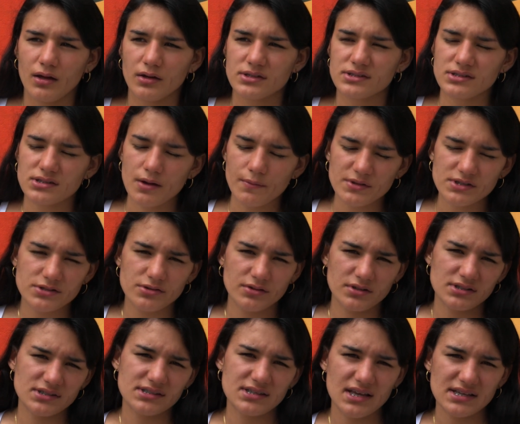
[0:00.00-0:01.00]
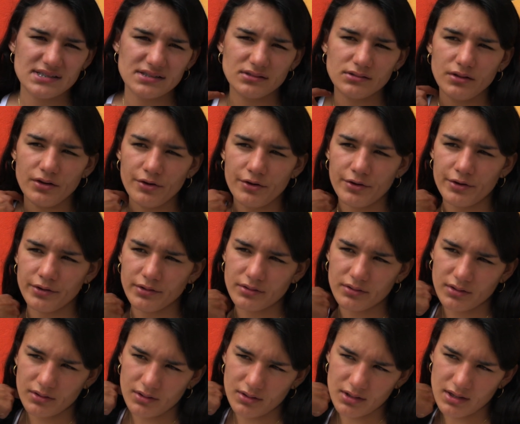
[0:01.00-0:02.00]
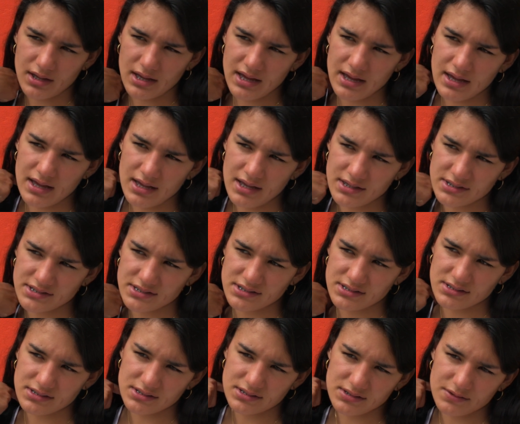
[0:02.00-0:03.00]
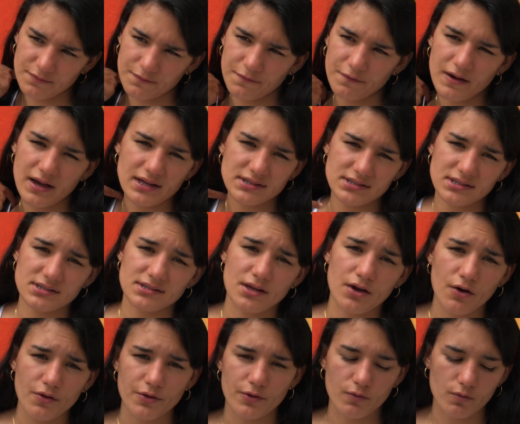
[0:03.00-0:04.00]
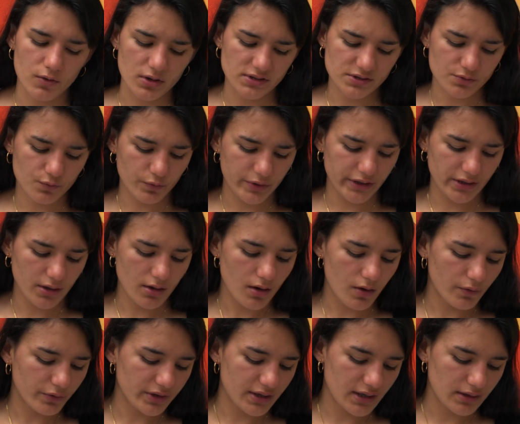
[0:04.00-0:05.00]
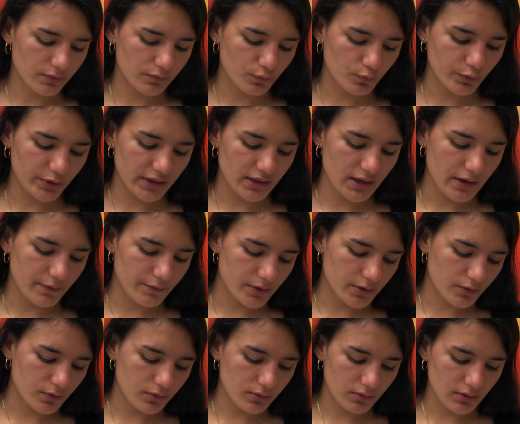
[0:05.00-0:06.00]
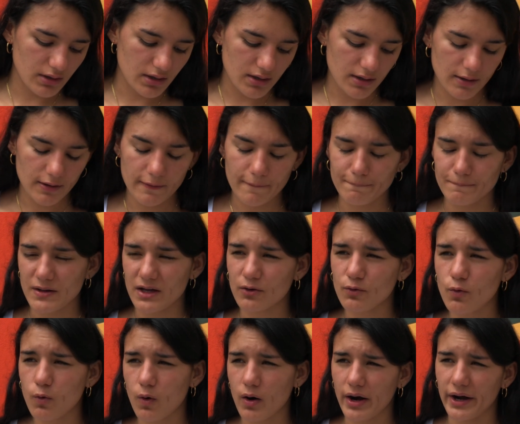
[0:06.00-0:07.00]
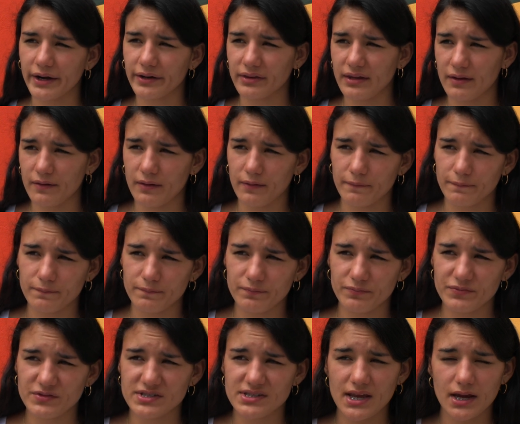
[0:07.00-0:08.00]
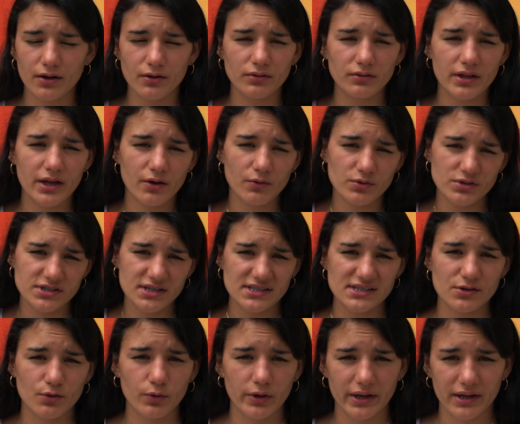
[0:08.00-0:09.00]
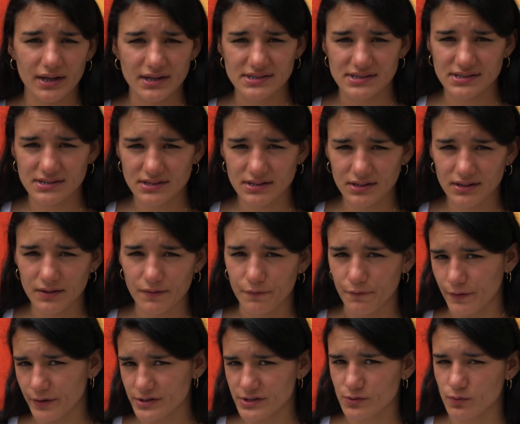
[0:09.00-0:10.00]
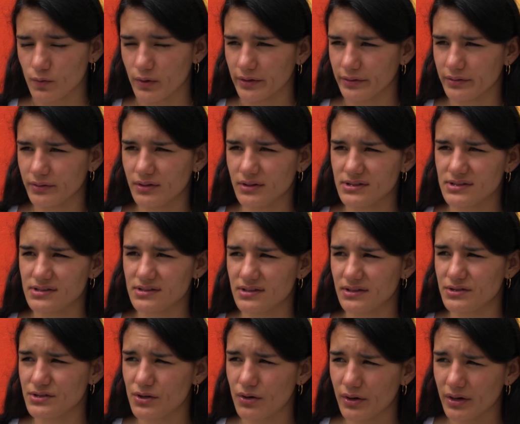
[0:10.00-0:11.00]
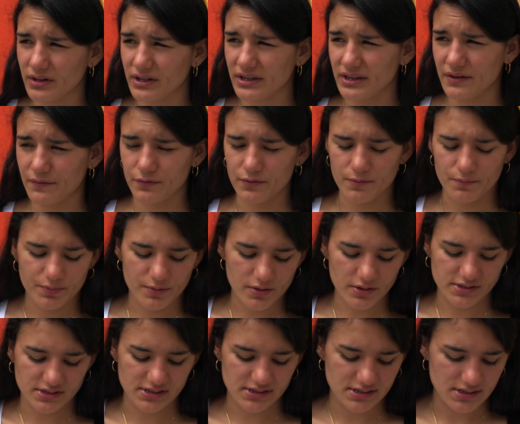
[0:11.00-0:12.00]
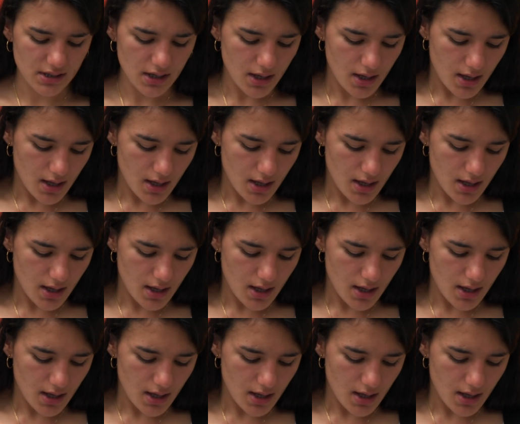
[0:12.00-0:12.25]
Some students doesn't learn as fast as the other ones. We know that we never acquire the second language as quick as the first one. It's a totally different process.